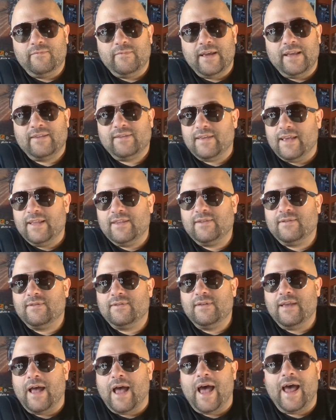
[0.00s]

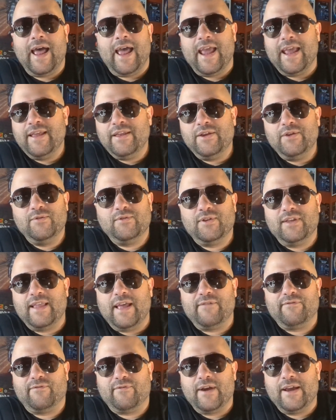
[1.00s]
I hate using
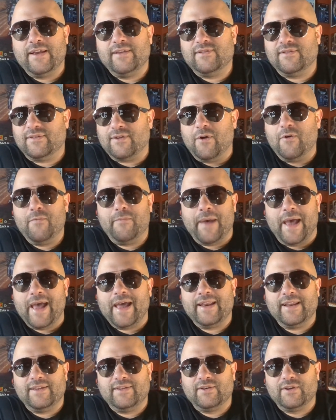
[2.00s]
that phrase, so
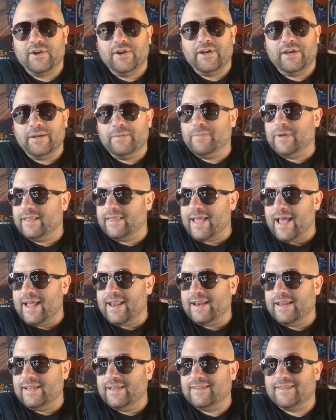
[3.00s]
bad it's good, but
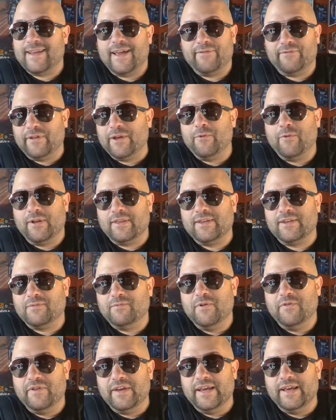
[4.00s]
that is definitely what this
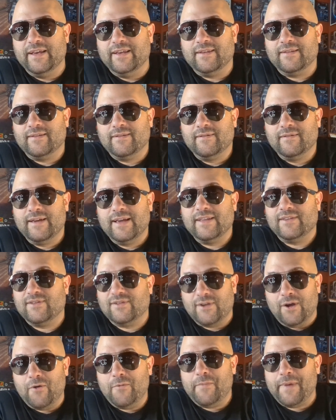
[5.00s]
movie is. It's
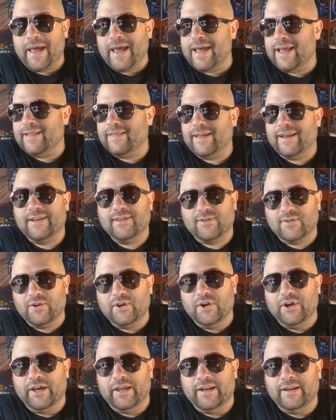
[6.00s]
so bad that it's
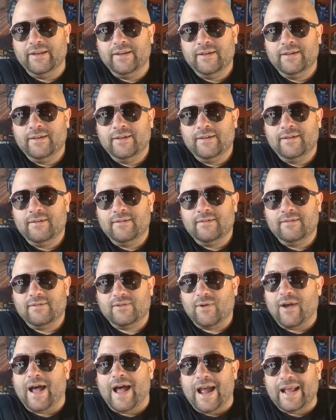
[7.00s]
good.
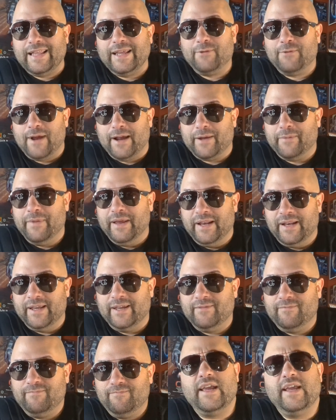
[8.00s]
So I highly recommend
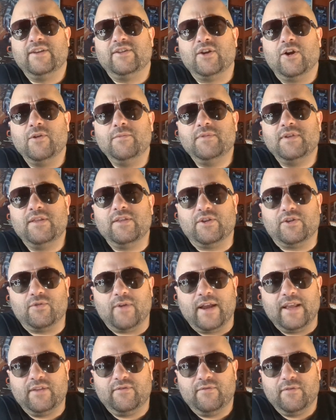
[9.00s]
it. In terms of the
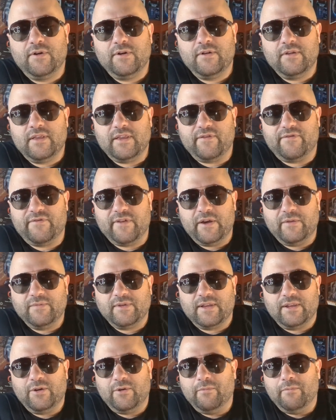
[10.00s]
transfer, the
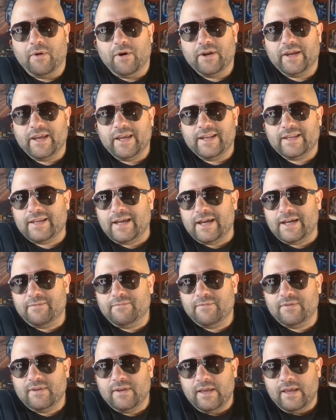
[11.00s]
film's a little murky at
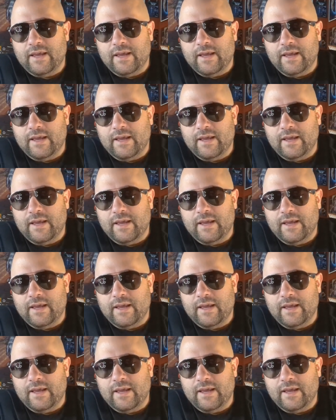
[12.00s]
times.